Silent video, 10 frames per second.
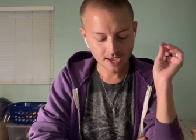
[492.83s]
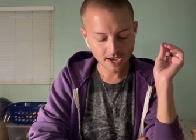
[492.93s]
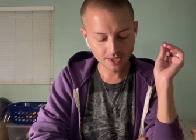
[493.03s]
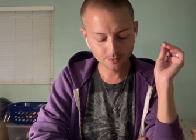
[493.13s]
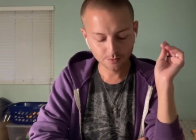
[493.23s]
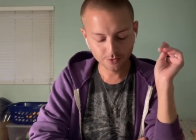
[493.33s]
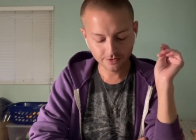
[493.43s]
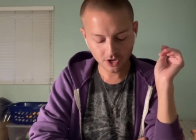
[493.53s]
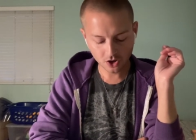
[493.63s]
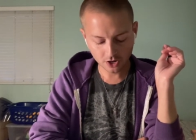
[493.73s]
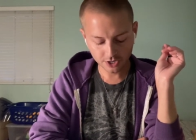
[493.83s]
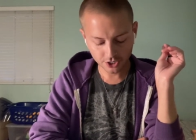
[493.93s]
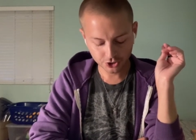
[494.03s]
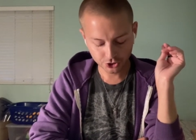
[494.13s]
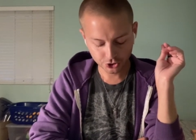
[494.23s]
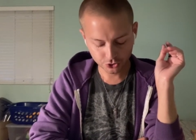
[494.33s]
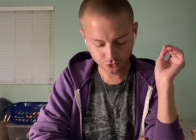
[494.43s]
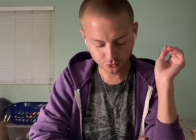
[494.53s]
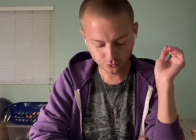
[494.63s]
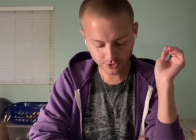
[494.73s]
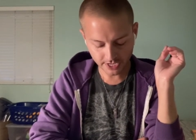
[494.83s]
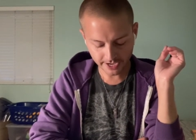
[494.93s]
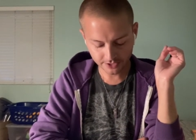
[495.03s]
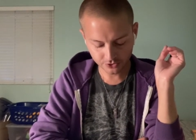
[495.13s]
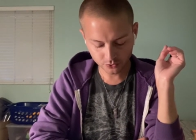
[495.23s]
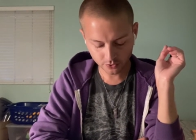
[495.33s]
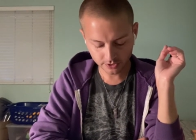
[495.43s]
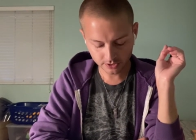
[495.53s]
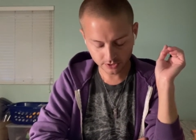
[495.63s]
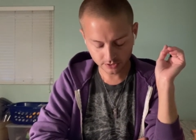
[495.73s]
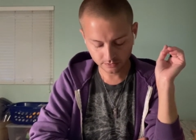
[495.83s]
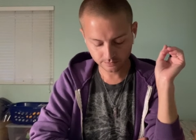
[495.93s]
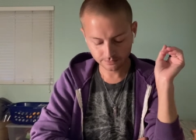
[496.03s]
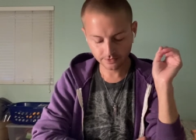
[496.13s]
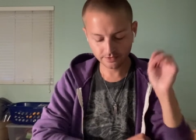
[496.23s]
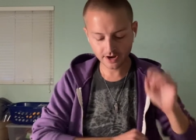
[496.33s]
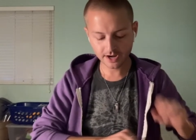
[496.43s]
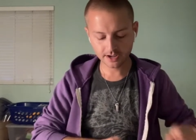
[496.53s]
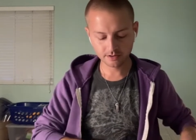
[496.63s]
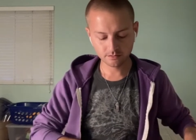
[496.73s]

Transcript: And we're moving on to the Eight of Swords for Friday.